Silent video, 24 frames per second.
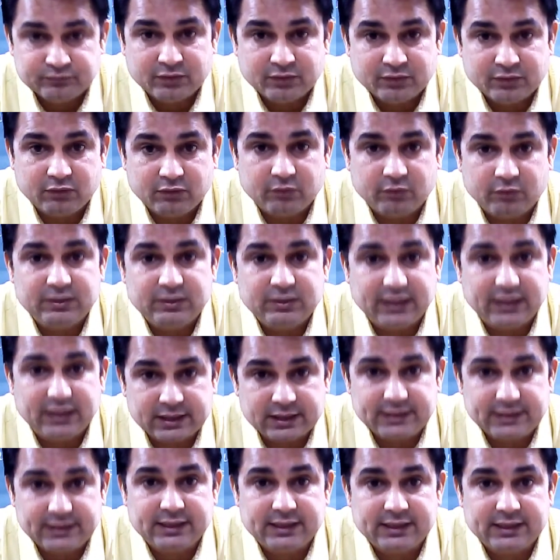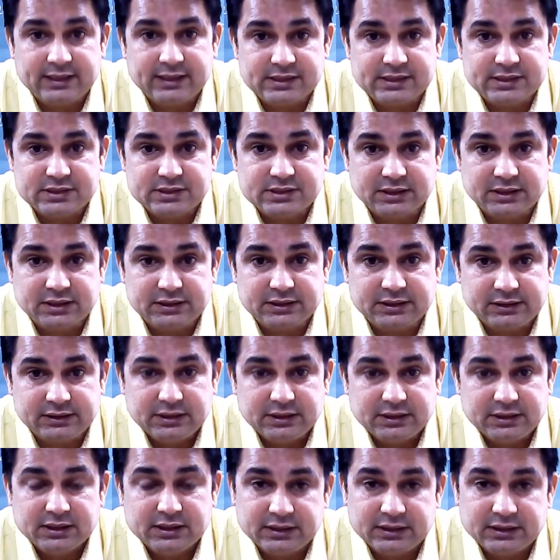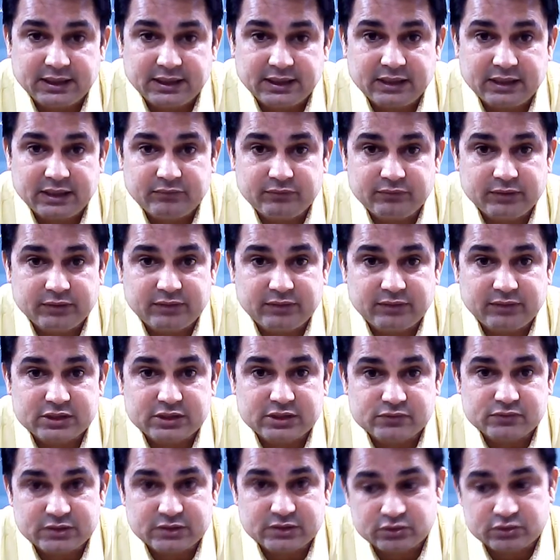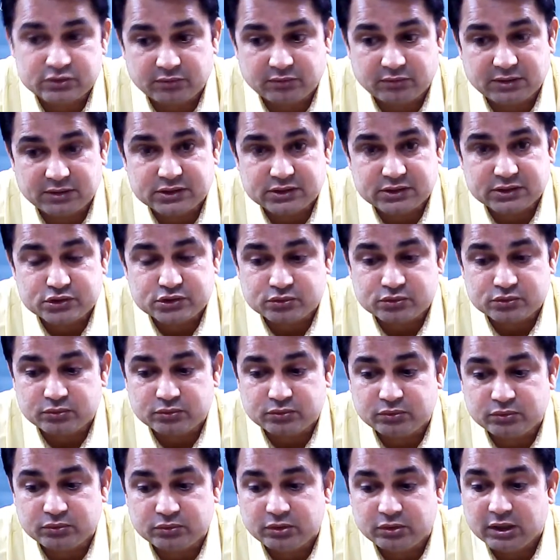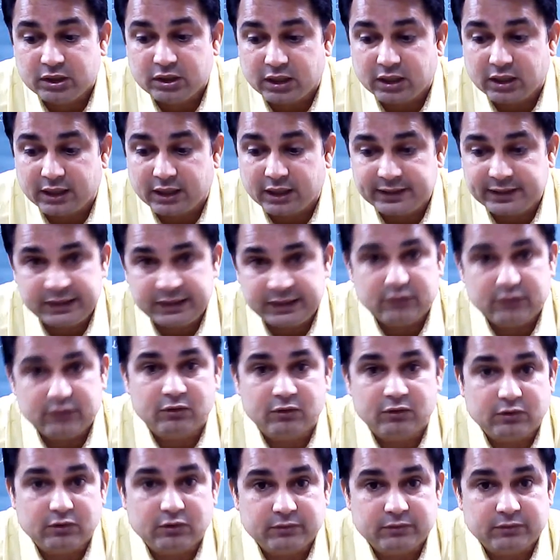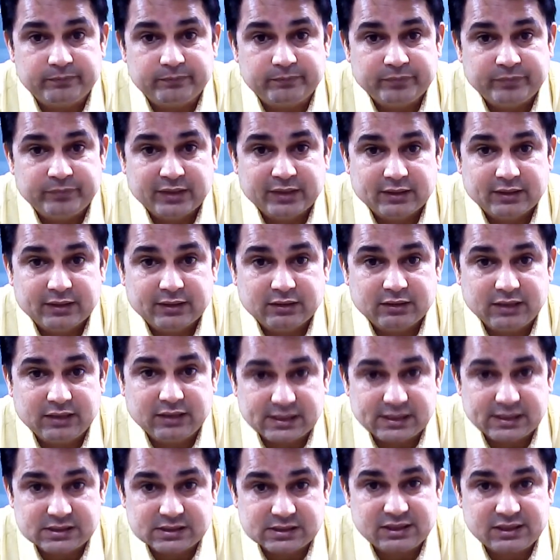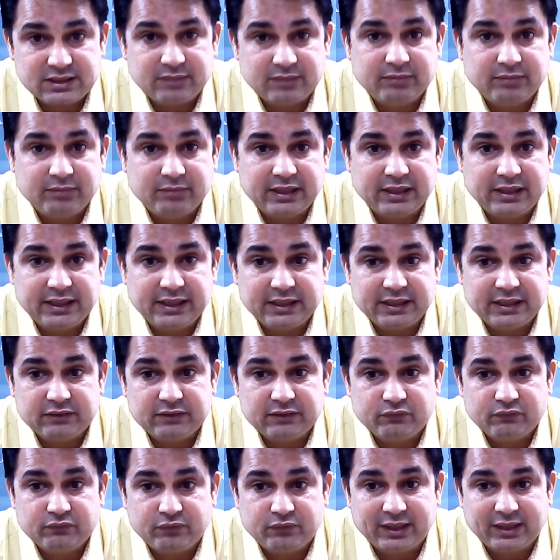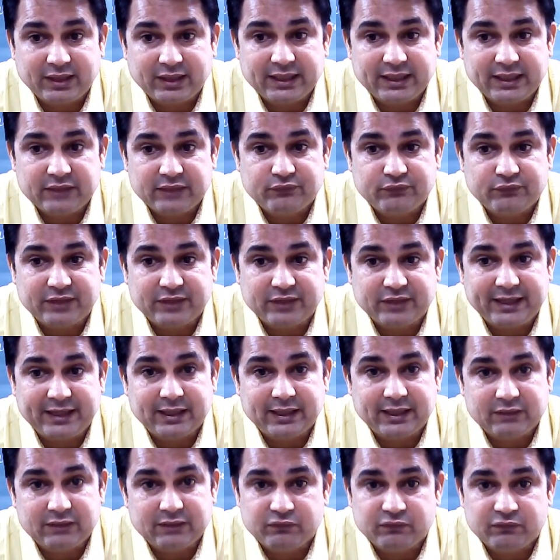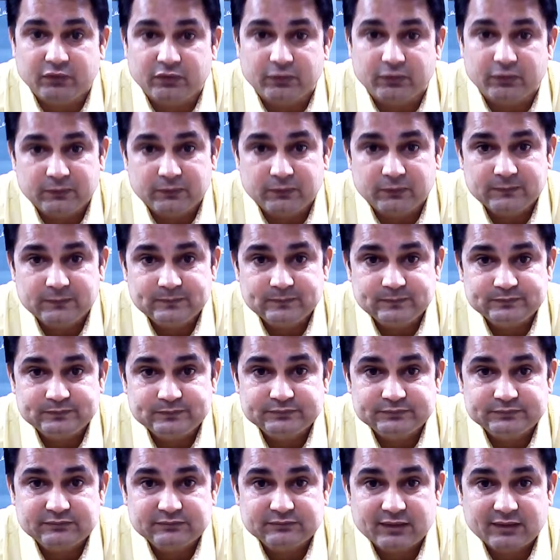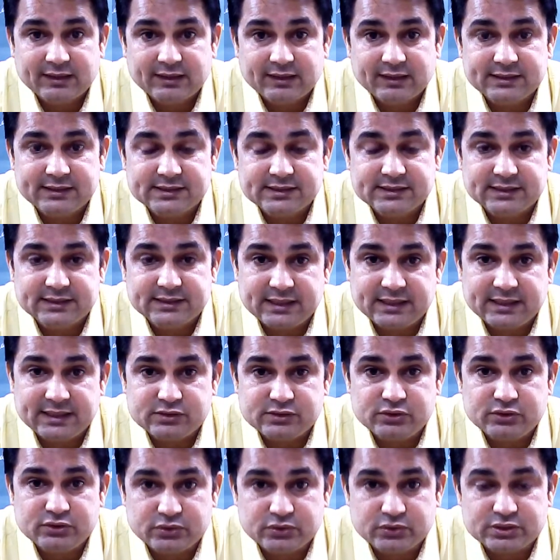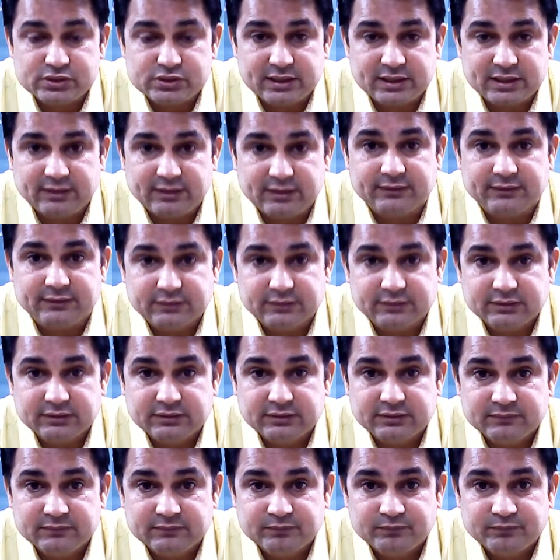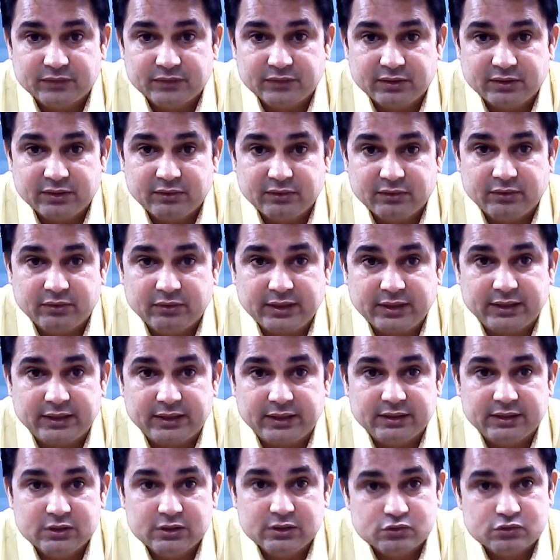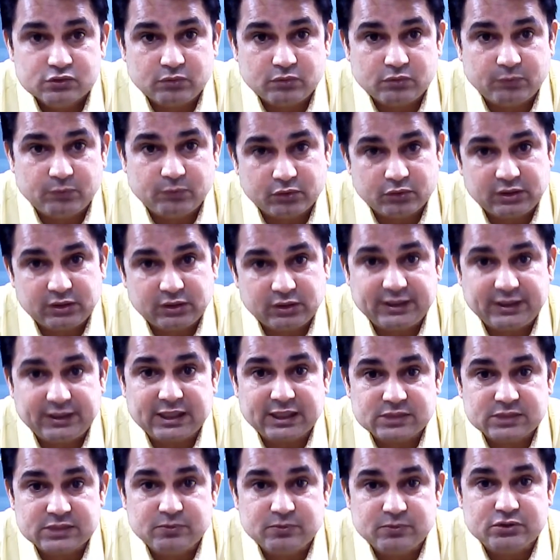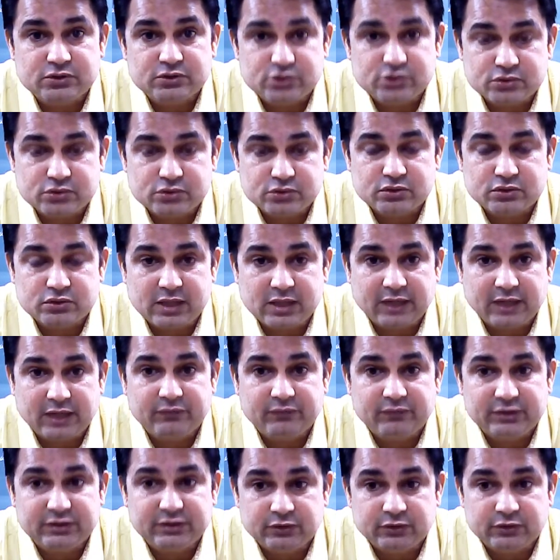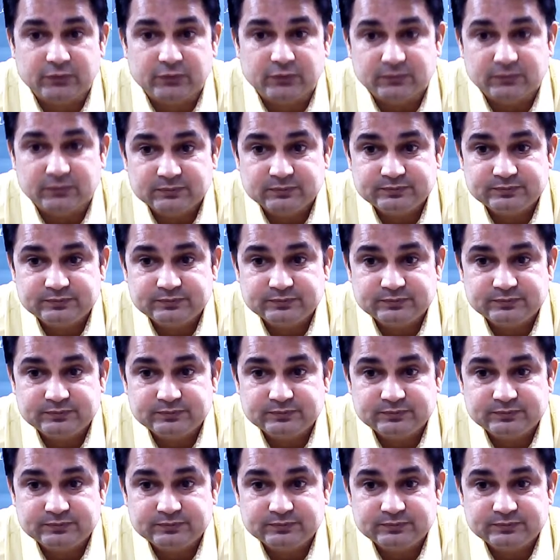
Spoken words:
of the earlier lesson. Then we will switch over to honeycomb, lesson number 8, fire, friend and foe. Is it clear to you, children? Okay, so both the textbooks you should have with you.